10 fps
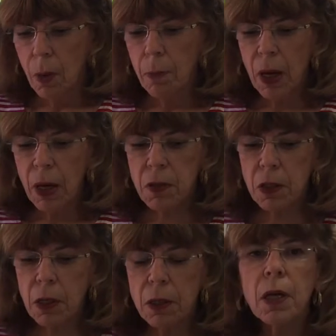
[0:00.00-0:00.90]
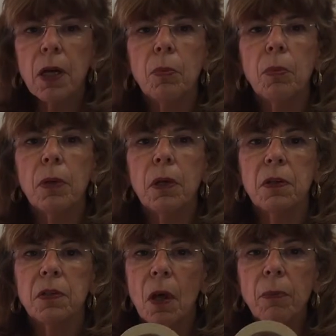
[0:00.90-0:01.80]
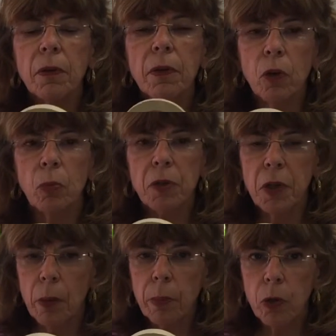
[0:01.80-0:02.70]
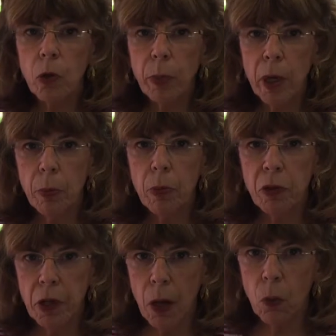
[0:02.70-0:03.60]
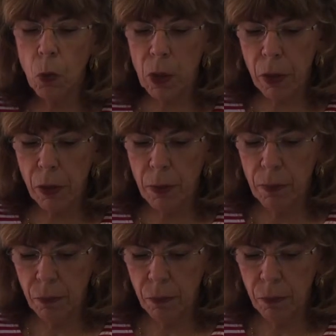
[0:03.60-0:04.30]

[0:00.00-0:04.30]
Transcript: Masking tape is something that you'll be taping your paper down with.